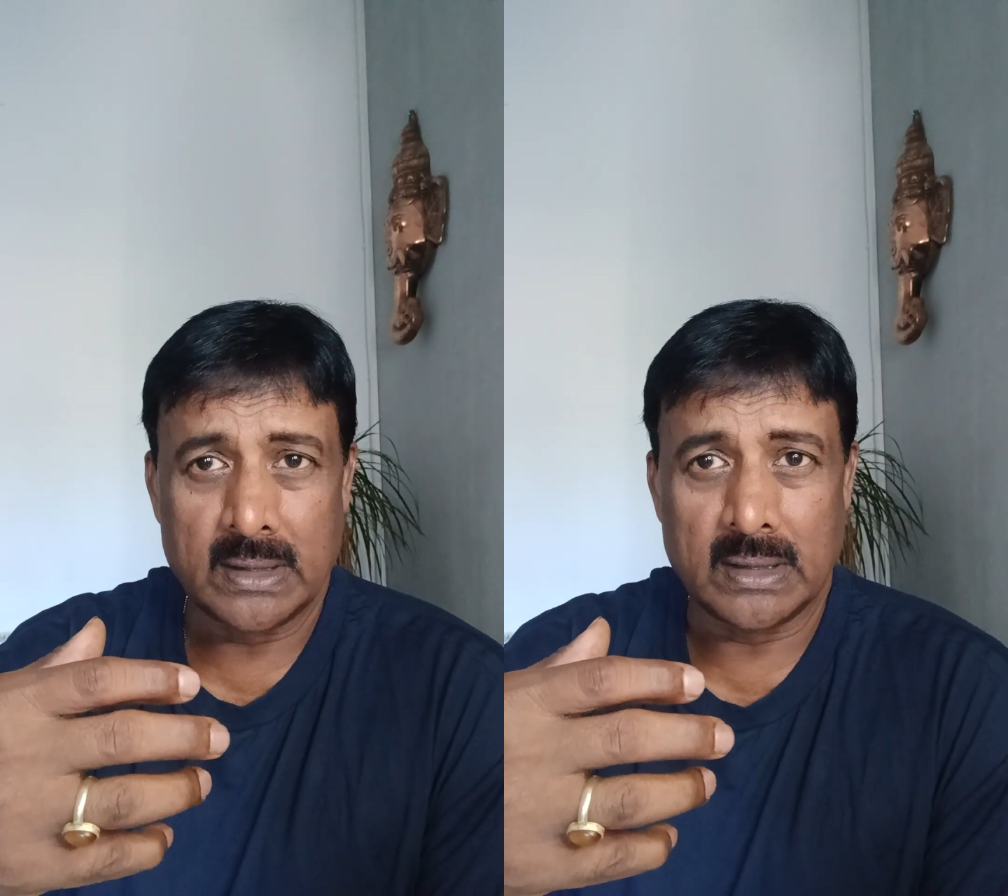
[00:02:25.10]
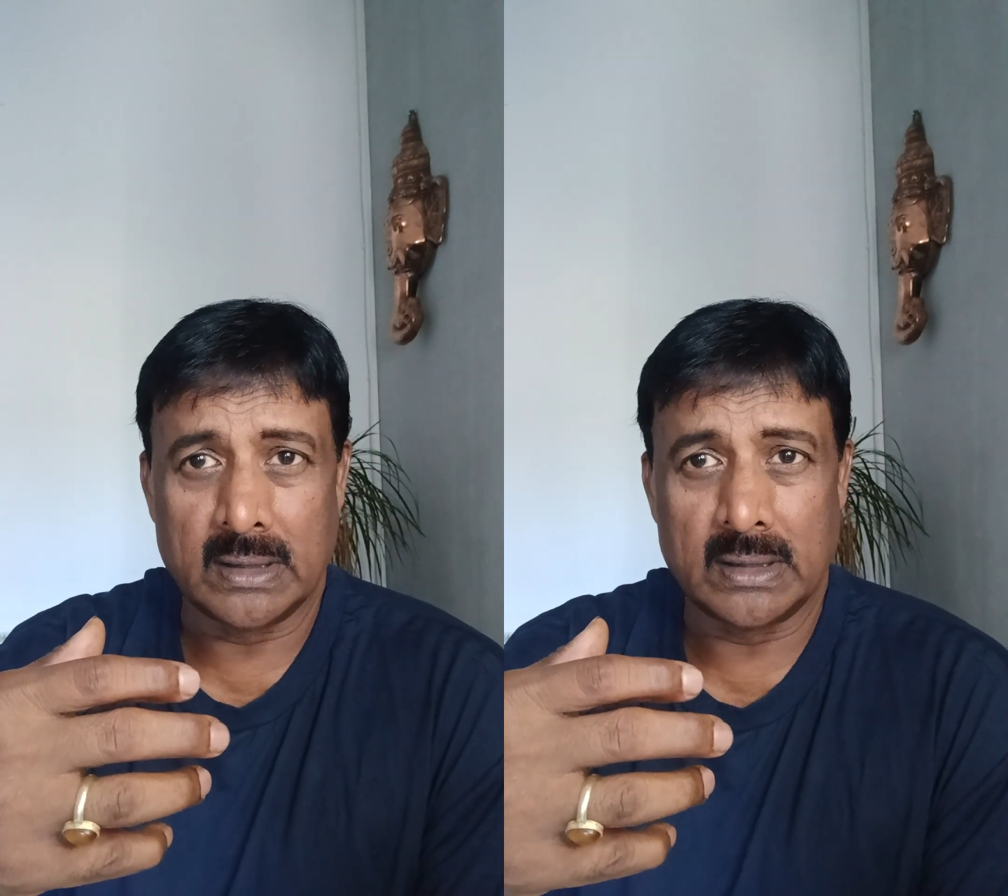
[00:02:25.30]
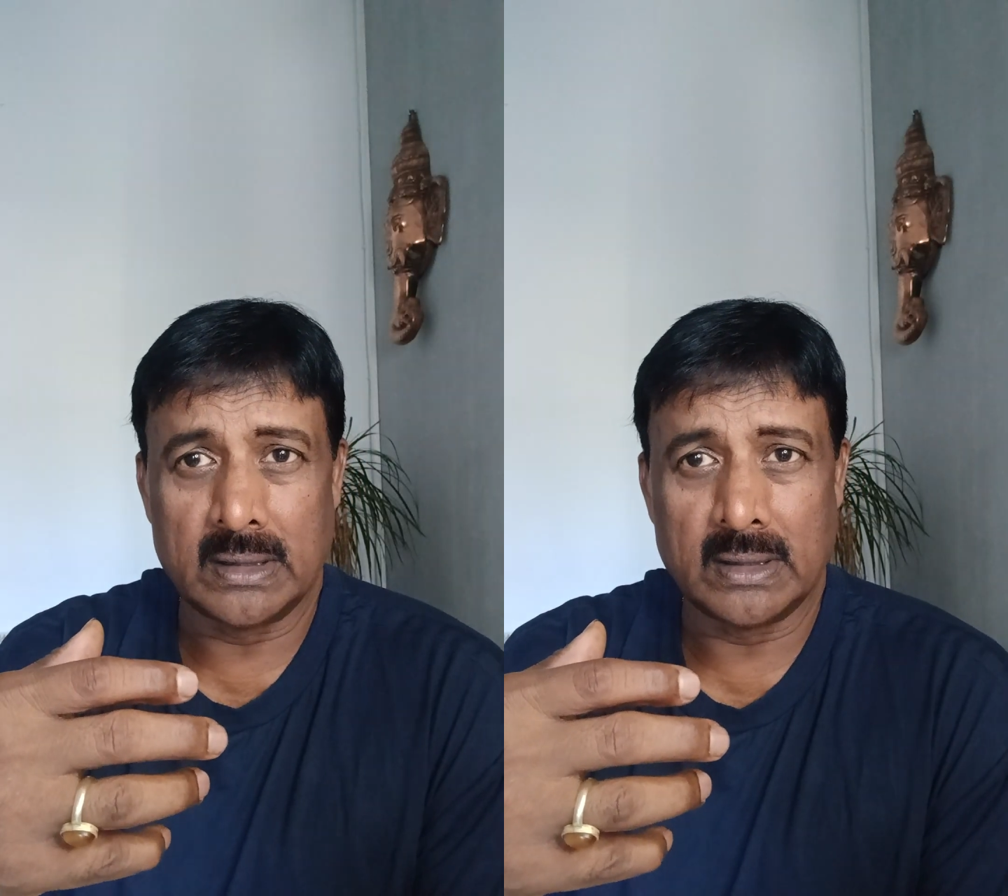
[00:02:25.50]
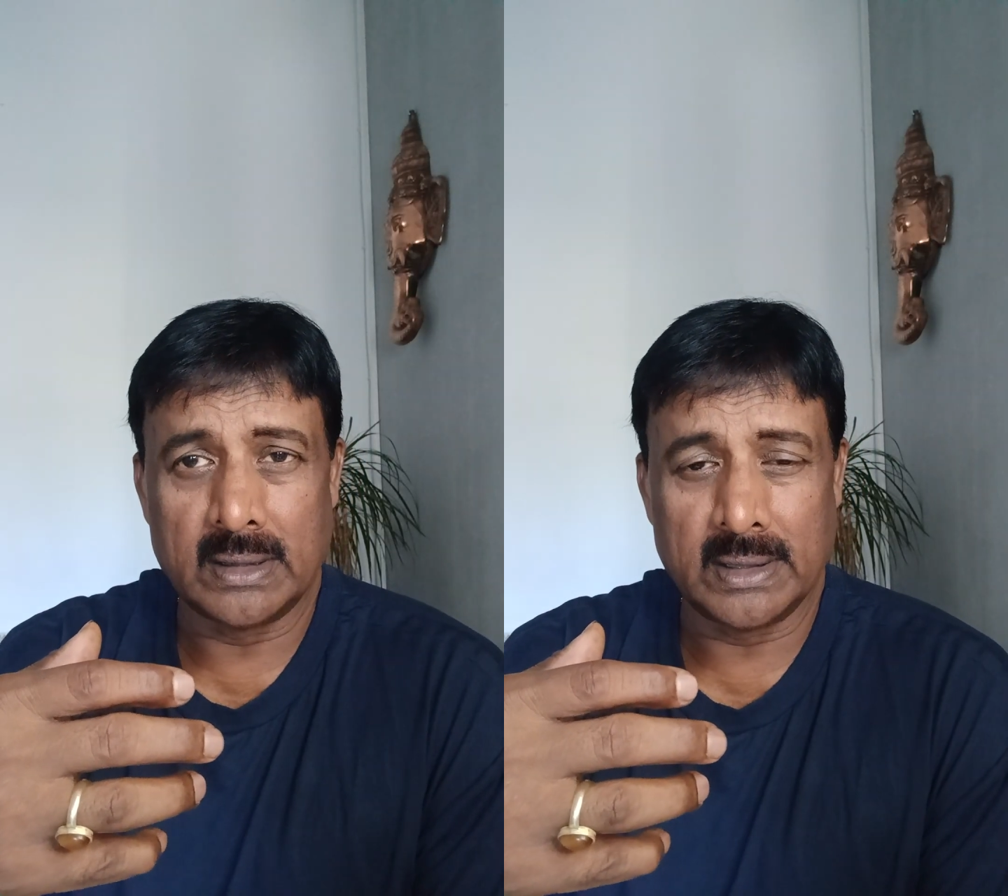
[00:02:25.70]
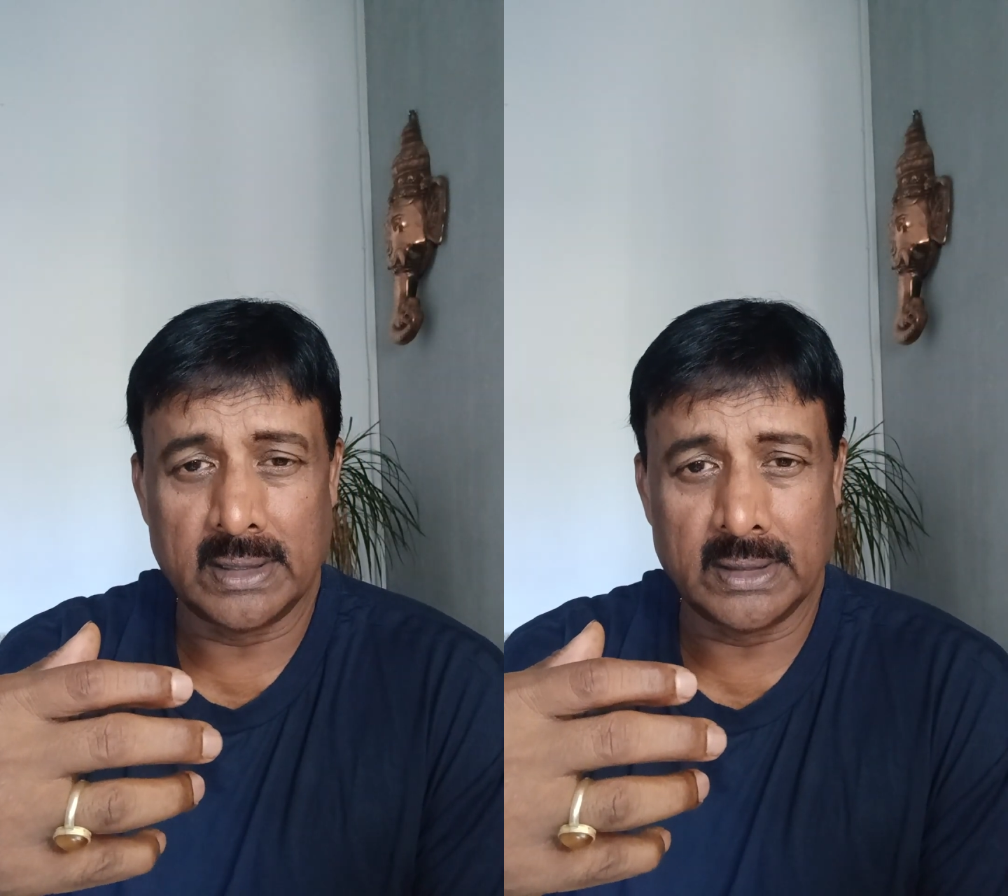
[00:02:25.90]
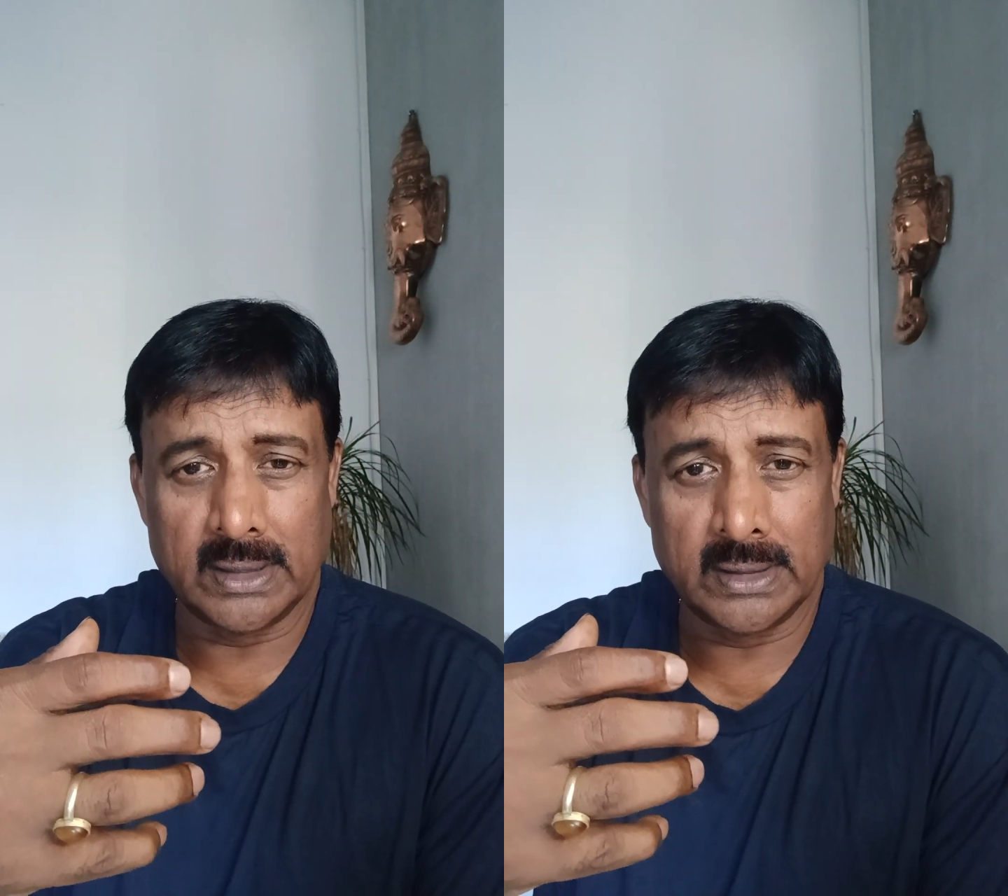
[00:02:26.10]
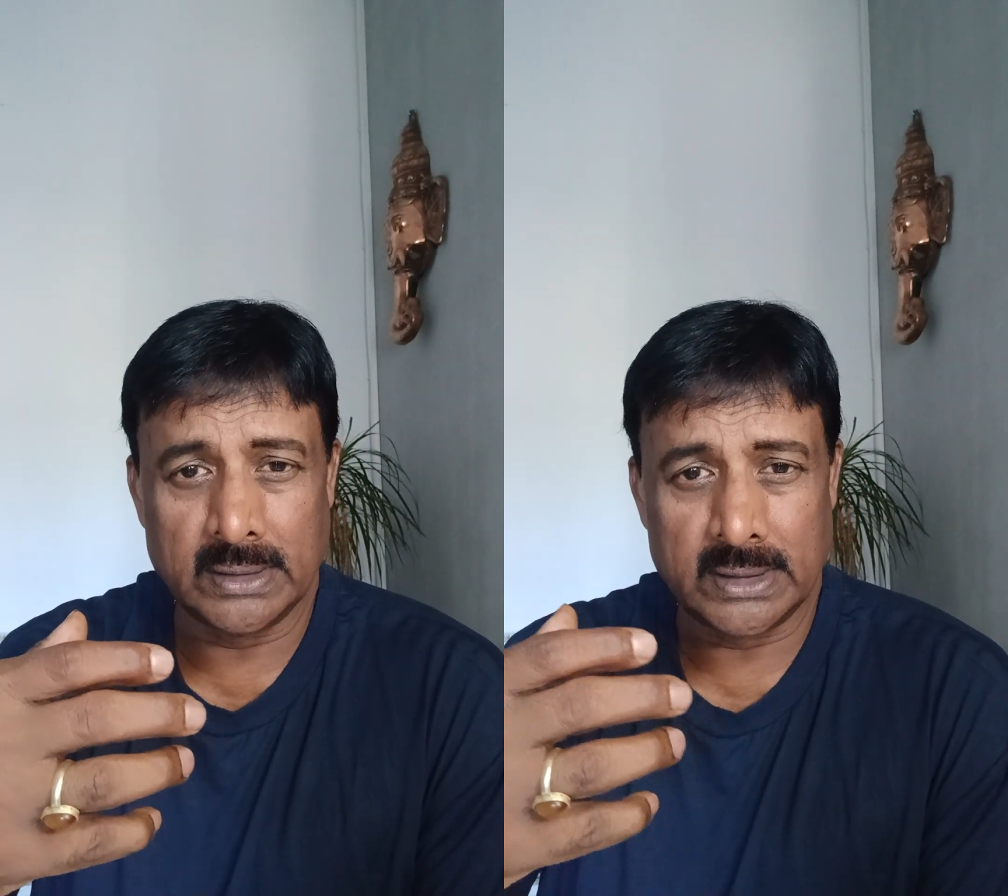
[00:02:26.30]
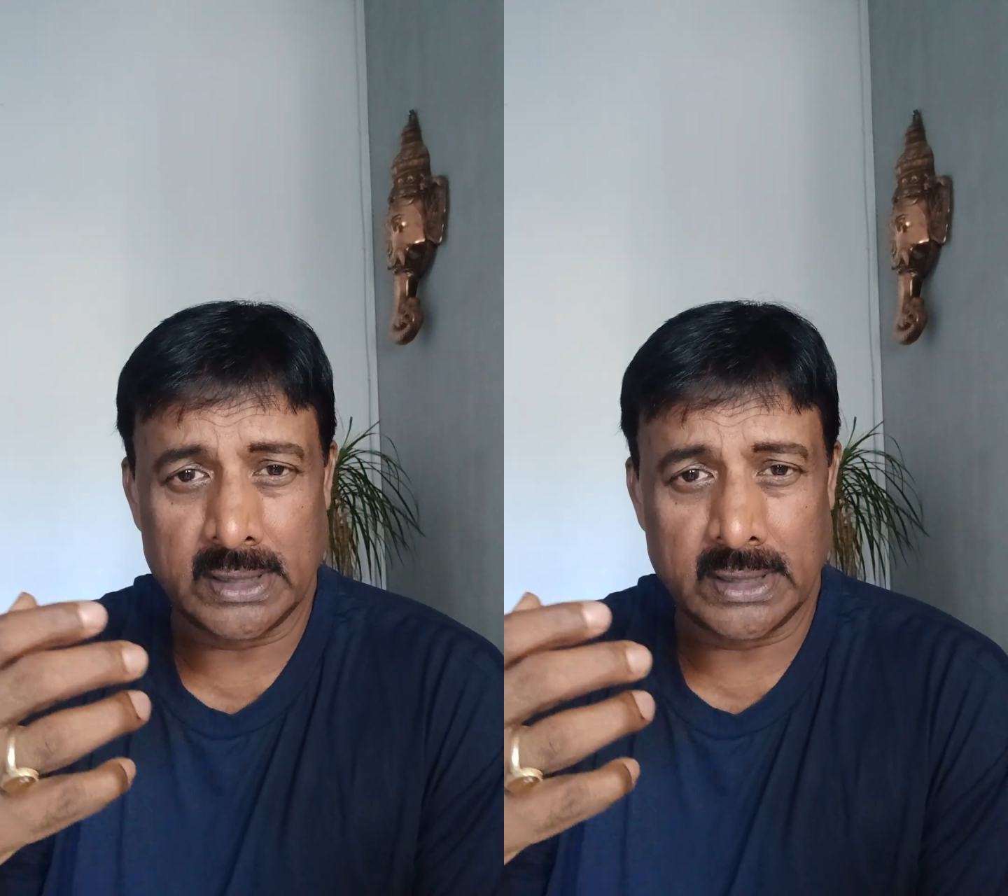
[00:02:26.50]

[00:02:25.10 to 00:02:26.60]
uh, into the